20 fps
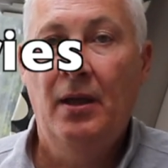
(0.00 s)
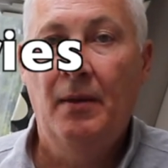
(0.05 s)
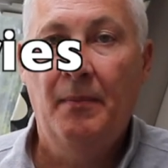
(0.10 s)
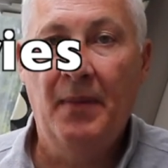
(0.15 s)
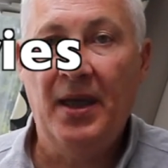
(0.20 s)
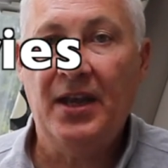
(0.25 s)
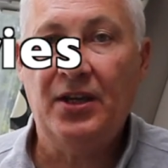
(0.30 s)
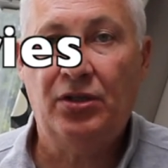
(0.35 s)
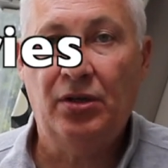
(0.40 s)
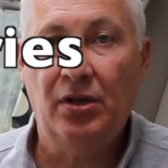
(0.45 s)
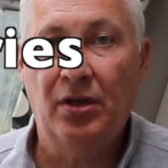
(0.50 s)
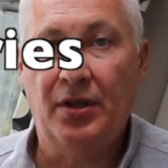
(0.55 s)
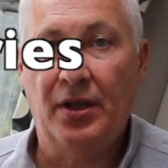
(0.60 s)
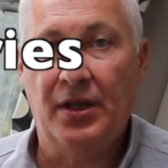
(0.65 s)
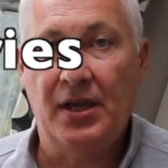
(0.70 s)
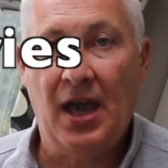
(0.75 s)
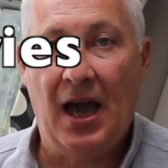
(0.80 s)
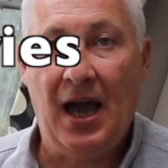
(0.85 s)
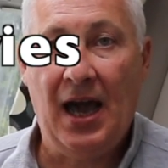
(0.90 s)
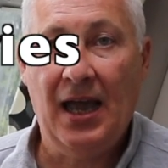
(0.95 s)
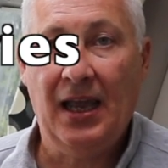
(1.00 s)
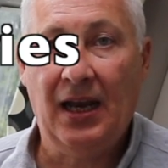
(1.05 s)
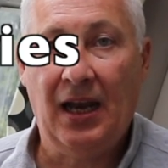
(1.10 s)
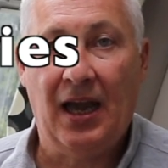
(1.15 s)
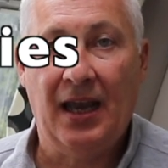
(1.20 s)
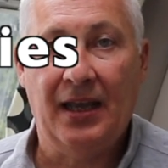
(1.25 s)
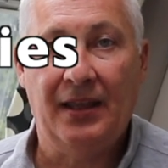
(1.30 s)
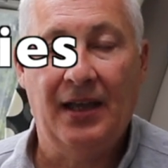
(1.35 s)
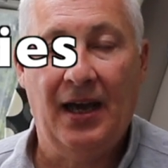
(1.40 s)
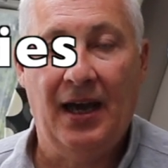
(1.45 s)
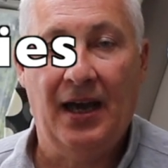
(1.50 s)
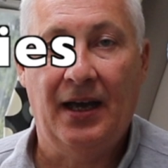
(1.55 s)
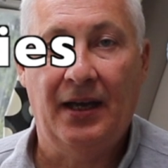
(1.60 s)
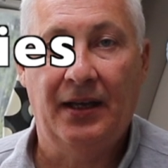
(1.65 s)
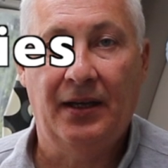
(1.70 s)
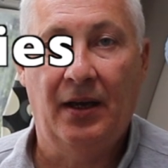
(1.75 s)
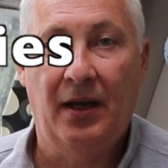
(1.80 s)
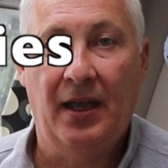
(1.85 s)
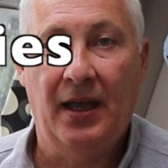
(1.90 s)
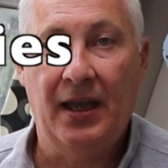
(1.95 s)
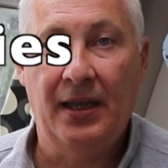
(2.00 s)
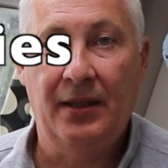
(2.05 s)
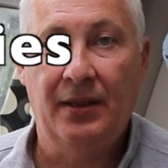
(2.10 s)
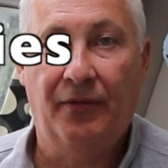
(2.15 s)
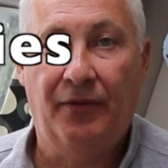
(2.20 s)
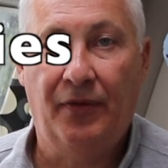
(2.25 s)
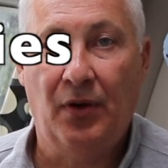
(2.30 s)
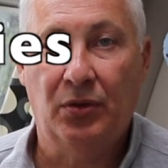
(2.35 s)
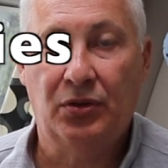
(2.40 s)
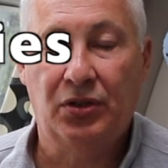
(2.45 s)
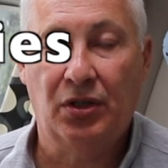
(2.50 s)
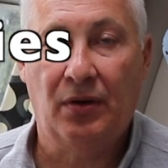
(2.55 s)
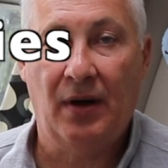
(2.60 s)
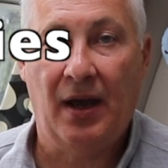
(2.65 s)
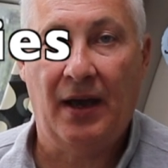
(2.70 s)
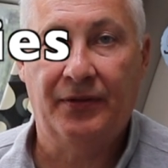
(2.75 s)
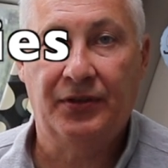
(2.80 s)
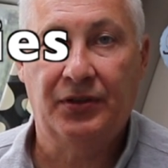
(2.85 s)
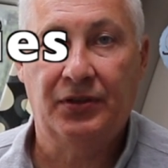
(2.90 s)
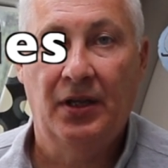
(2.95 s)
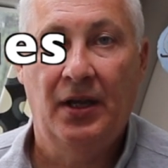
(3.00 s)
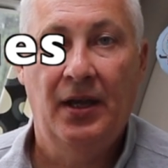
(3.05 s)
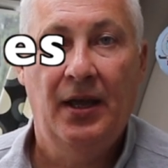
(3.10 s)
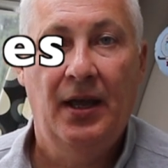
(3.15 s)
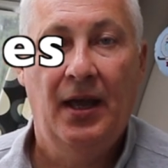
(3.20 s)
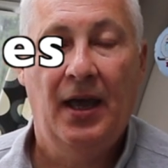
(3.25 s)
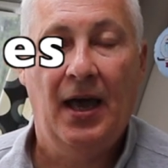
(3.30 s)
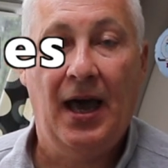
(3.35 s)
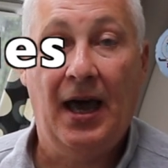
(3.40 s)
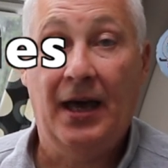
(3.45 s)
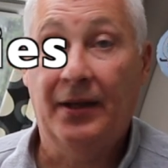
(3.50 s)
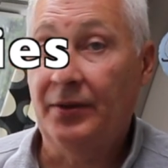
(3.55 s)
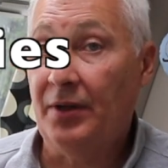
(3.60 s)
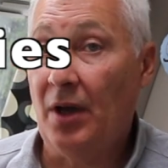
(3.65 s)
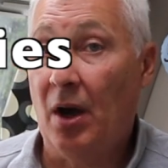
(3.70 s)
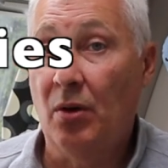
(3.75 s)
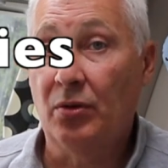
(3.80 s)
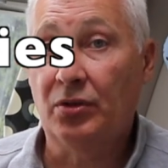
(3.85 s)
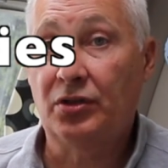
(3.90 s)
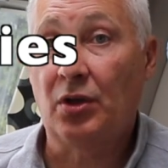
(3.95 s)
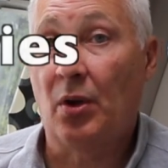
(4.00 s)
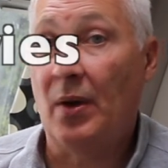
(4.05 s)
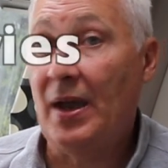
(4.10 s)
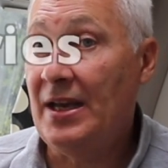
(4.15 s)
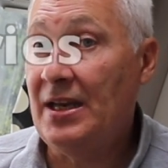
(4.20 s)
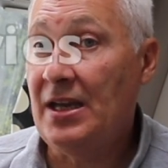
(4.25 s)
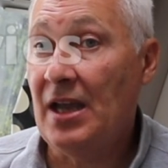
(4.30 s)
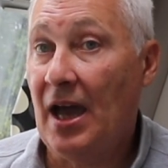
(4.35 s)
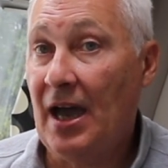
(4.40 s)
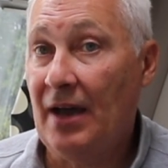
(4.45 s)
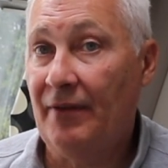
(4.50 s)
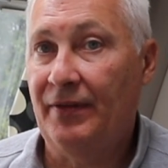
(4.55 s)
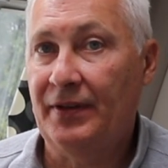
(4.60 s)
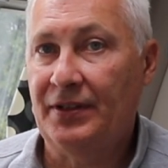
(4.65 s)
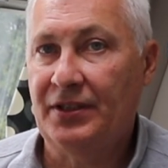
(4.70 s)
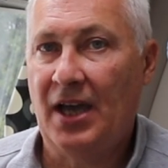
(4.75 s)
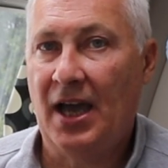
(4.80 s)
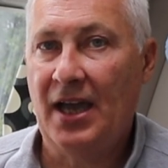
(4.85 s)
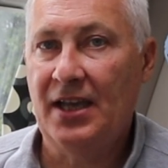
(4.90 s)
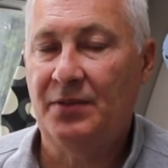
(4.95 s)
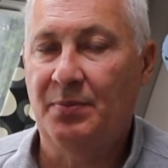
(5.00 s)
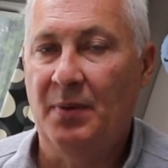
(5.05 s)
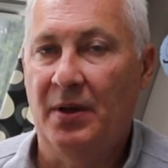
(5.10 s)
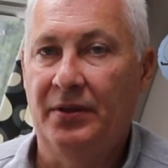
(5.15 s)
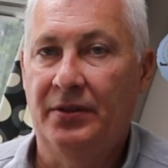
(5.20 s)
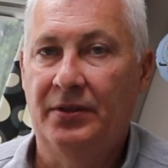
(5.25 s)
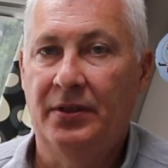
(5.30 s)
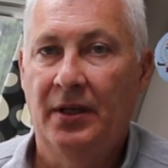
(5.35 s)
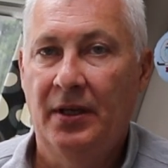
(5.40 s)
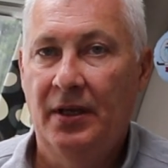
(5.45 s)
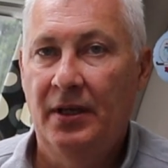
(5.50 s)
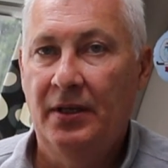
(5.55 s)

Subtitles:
make sure that you highlight that in the photographs, and also in your advertisement.